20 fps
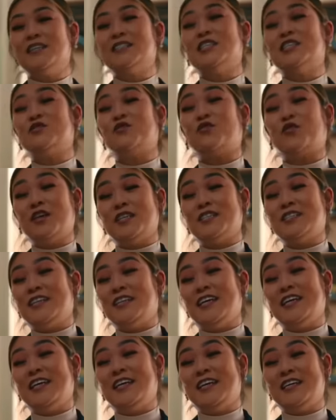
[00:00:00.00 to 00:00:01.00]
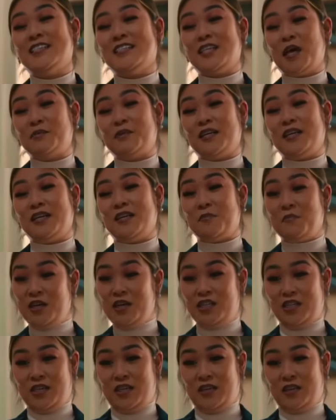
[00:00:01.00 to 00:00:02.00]
because his friends didn't get accepted
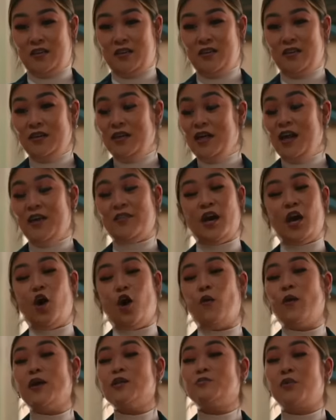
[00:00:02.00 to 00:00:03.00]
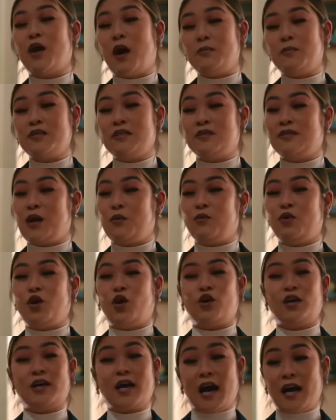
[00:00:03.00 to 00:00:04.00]
into Michigan. And they always promised that they
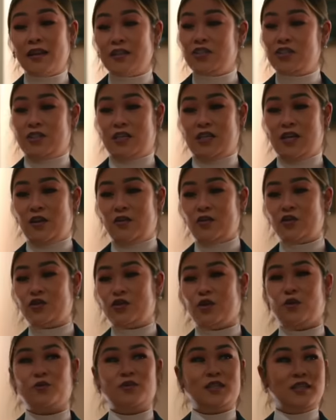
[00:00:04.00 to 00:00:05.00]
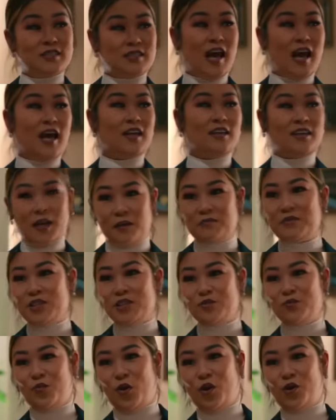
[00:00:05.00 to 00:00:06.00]
would go to college together. So this guy
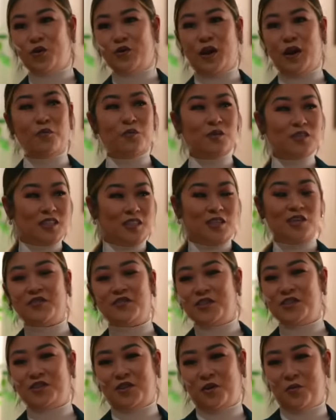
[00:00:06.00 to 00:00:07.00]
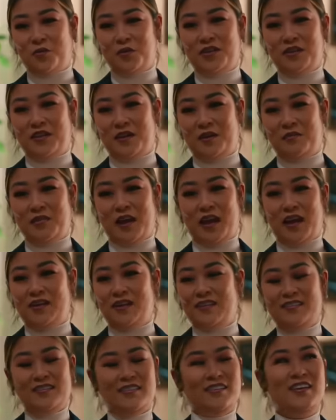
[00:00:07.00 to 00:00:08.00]
kept his word and went to Livingstone with them.
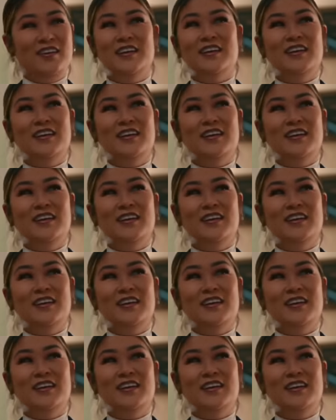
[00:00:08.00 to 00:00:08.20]
Like,